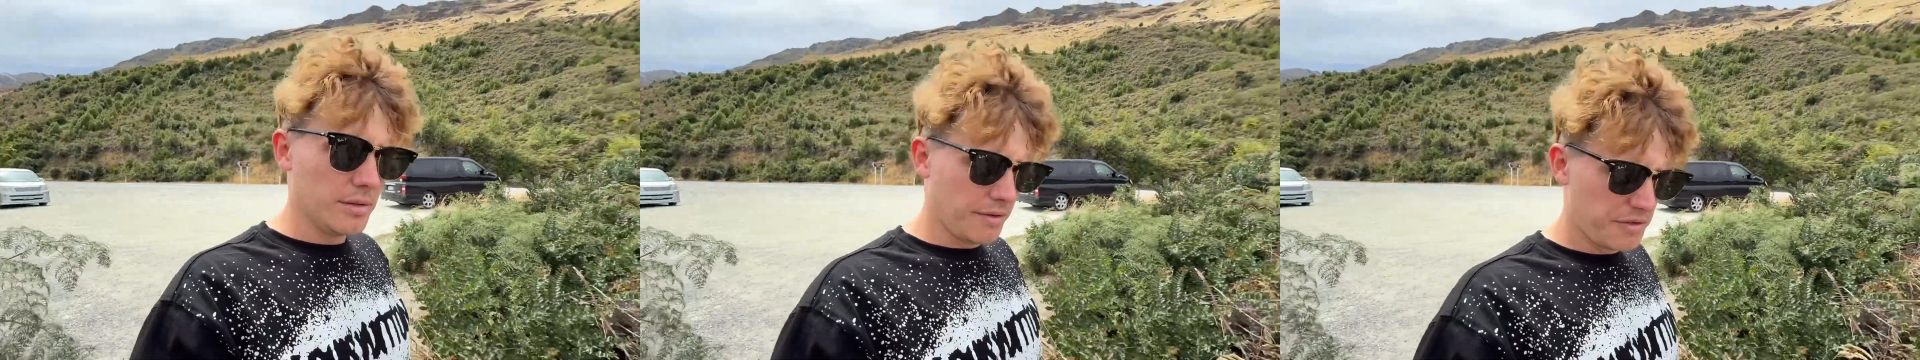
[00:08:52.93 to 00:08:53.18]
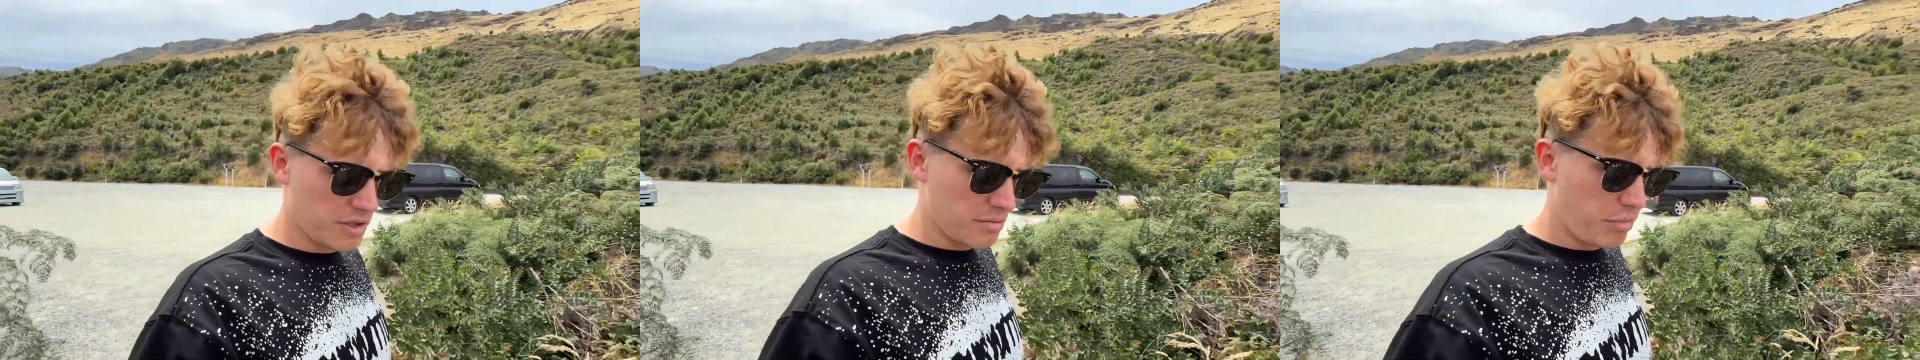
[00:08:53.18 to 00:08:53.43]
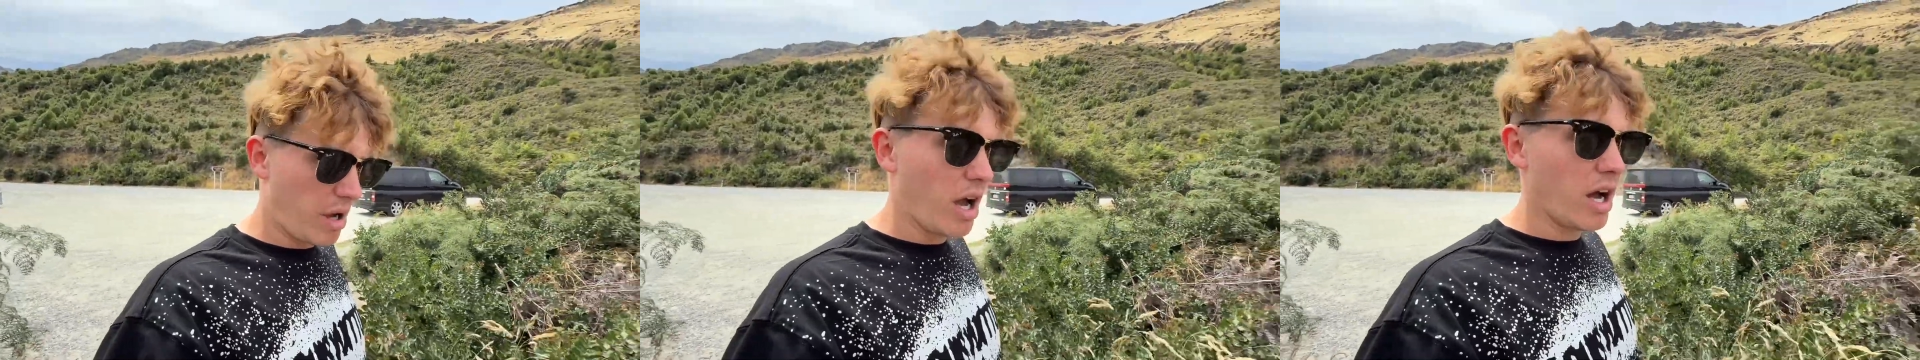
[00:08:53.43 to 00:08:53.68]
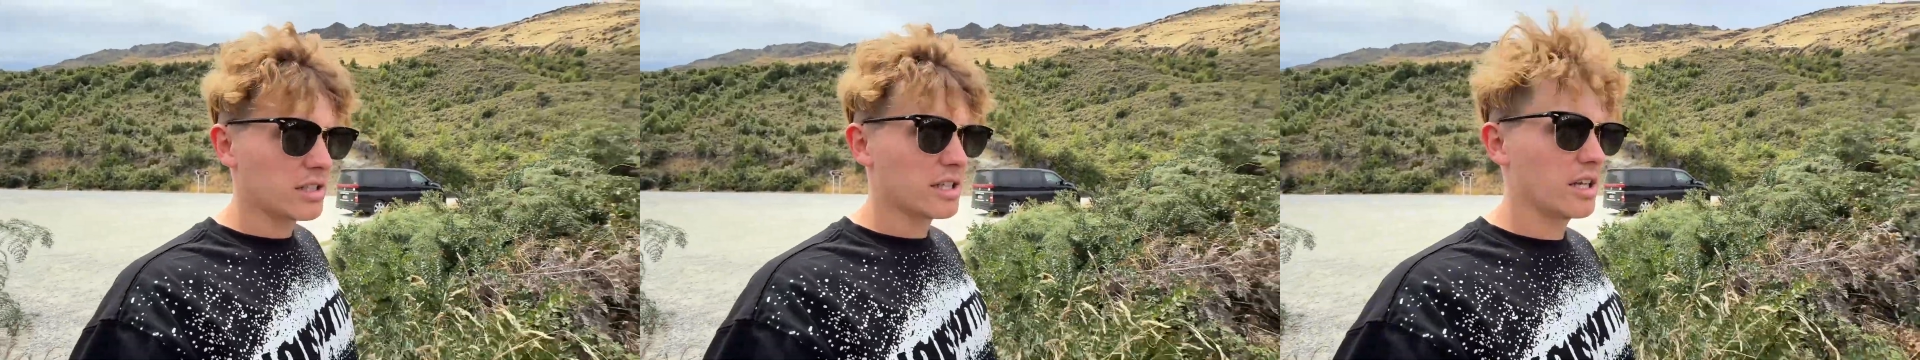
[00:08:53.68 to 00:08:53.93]
Just
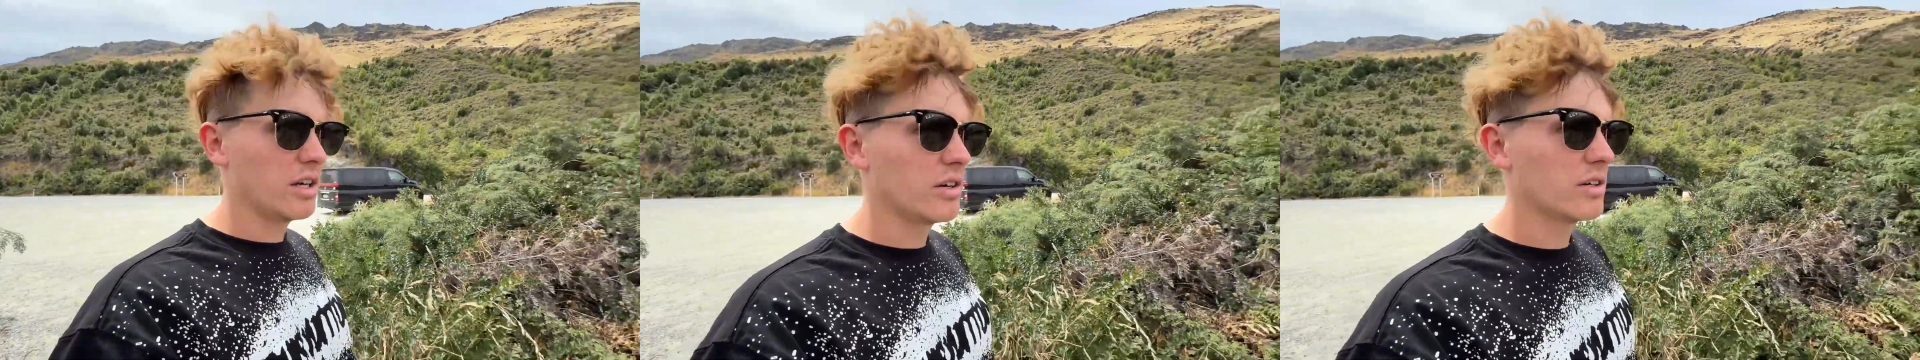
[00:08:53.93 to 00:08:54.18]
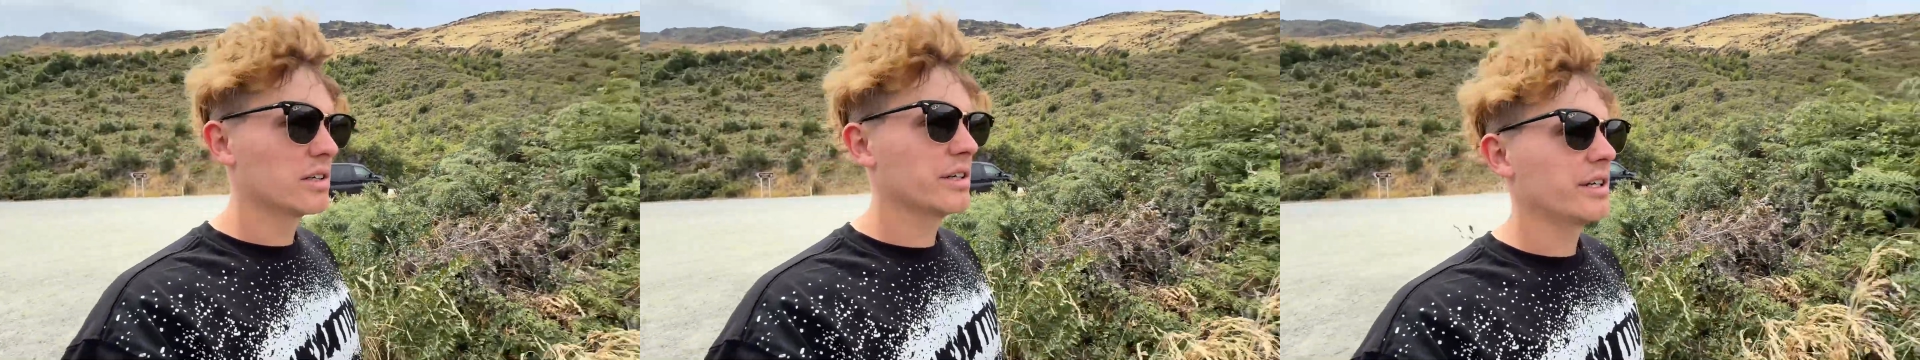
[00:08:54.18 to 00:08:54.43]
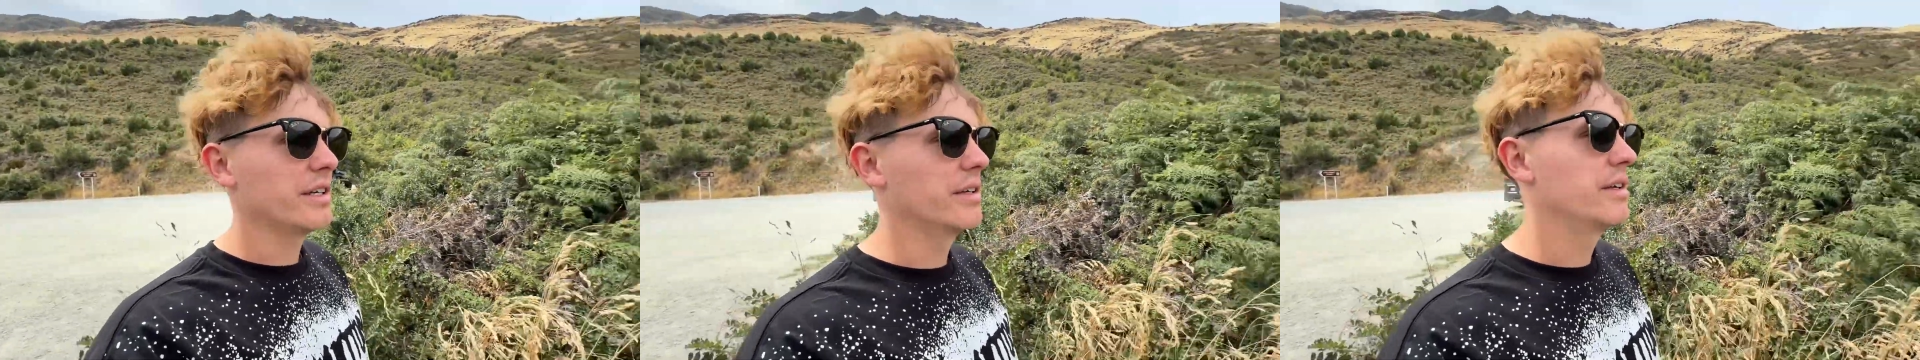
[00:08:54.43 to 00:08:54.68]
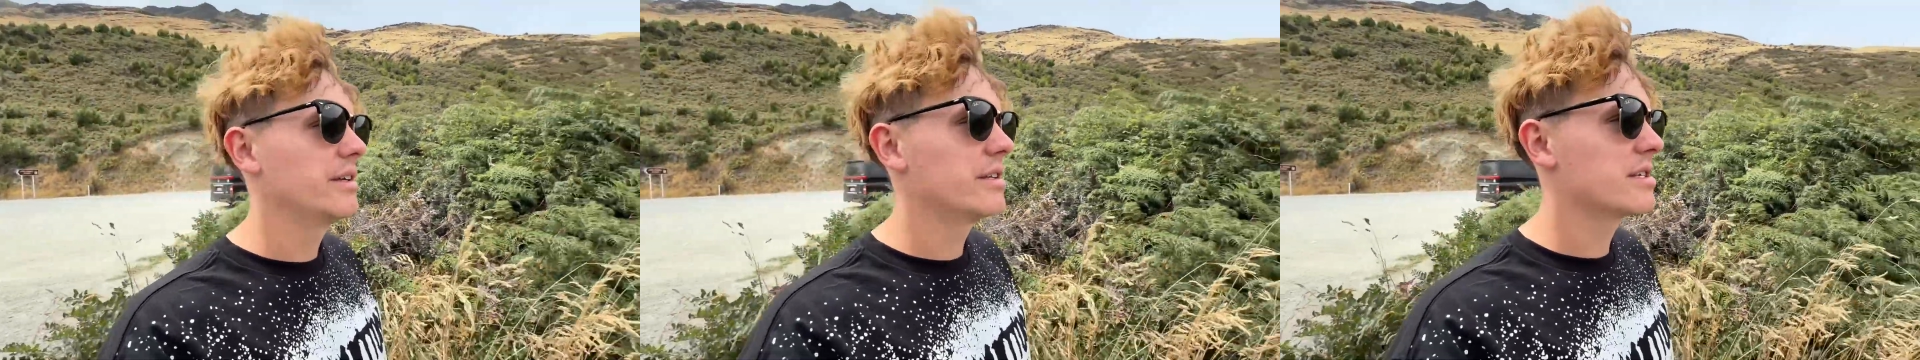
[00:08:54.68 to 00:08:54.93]
parked along
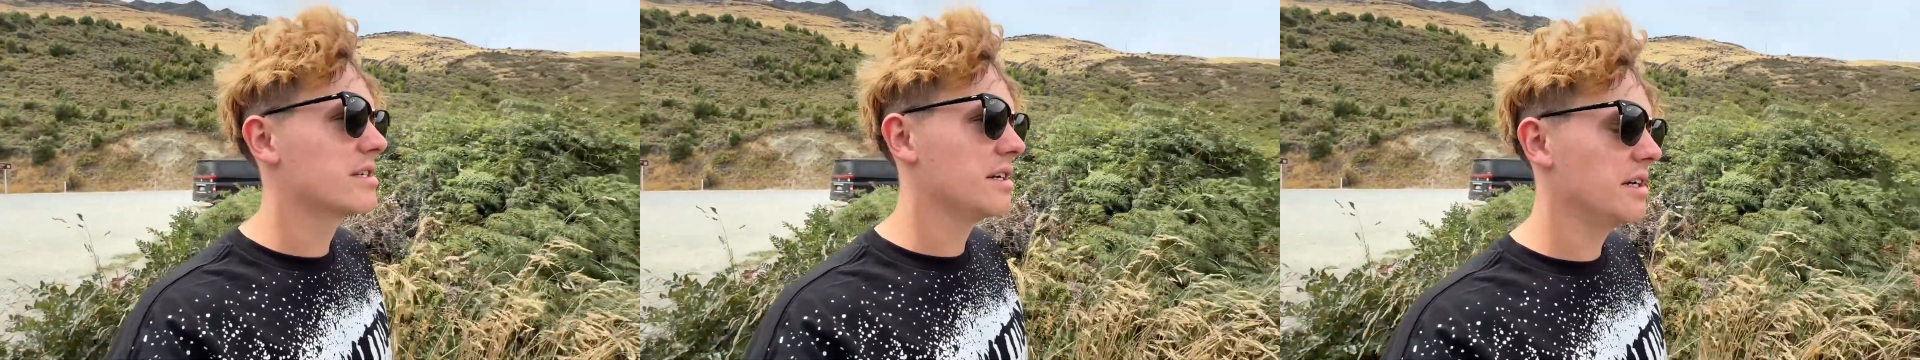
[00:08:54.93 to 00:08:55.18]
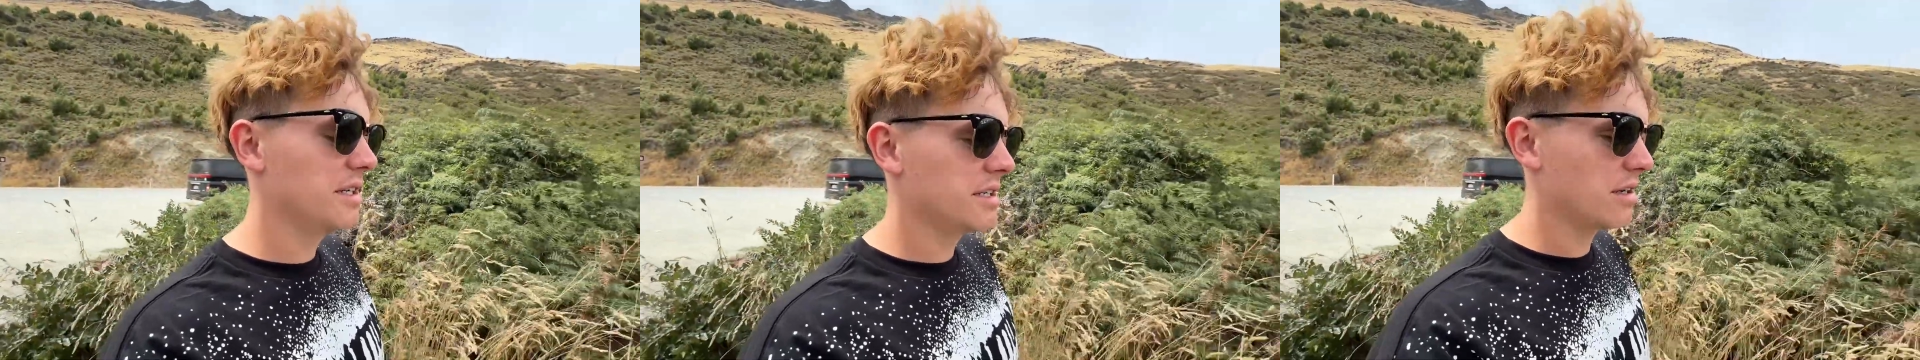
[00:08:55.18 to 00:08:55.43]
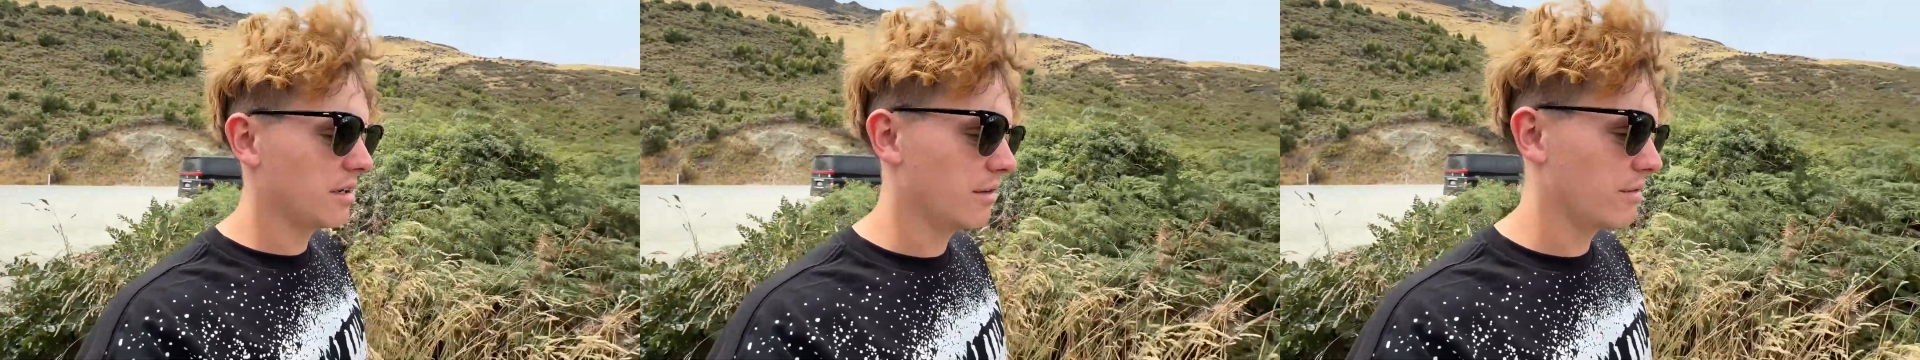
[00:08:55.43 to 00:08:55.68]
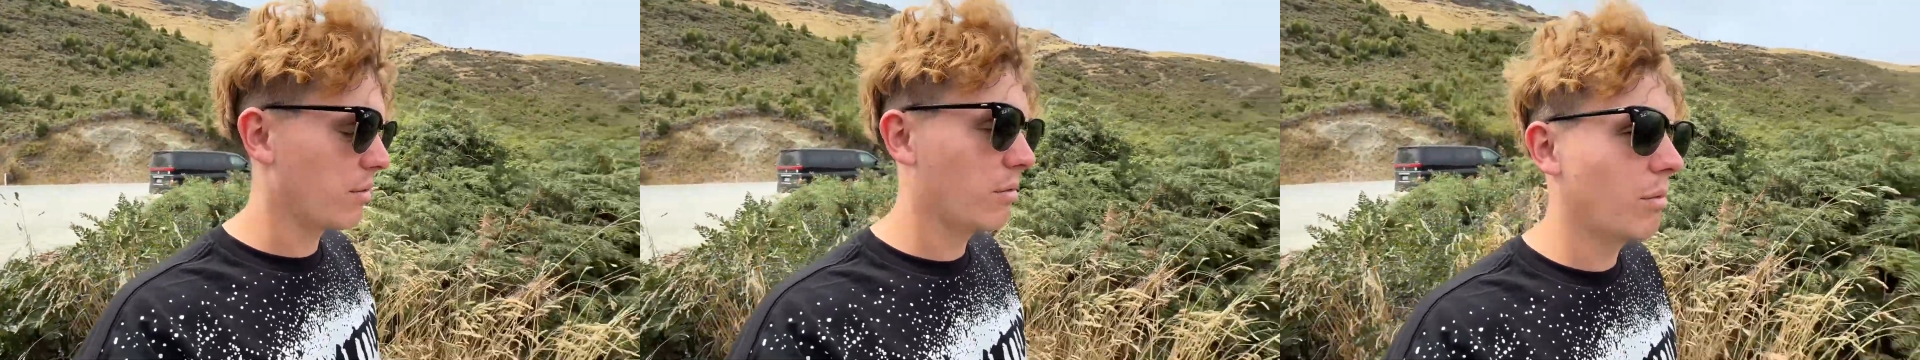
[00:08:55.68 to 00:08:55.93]
the side of